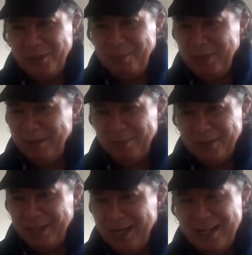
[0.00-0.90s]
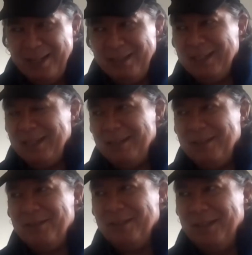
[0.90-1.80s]
their people. I think
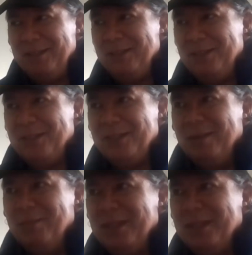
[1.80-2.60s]
that this is just